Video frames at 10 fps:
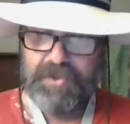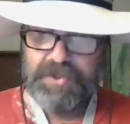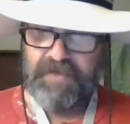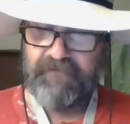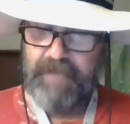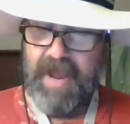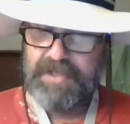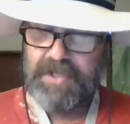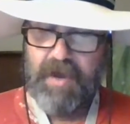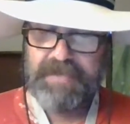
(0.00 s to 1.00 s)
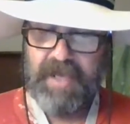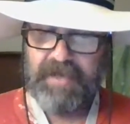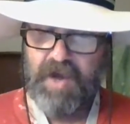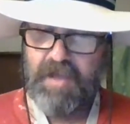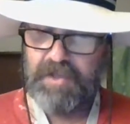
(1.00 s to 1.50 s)
use of mass comm
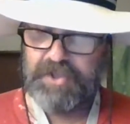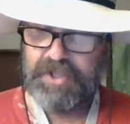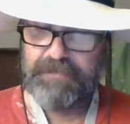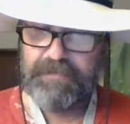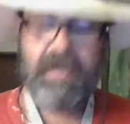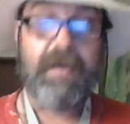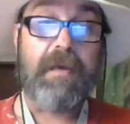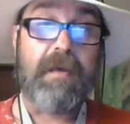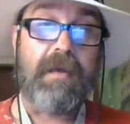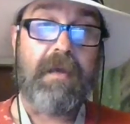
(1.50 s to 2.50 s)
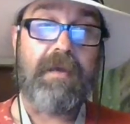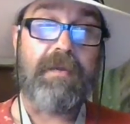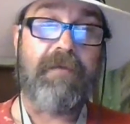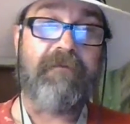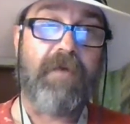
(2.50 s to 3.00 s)
technology
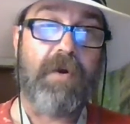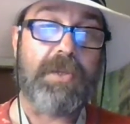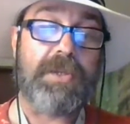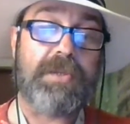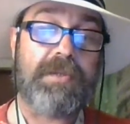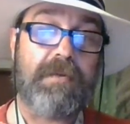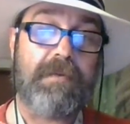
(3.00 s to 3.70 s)
and the first